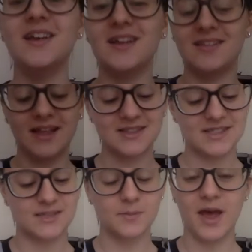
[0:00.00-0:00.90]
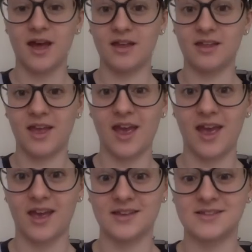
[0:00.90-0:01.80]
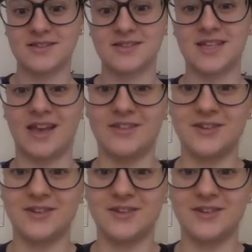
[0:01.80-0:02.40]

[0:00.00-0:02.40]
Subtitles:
Let's spell eggs together.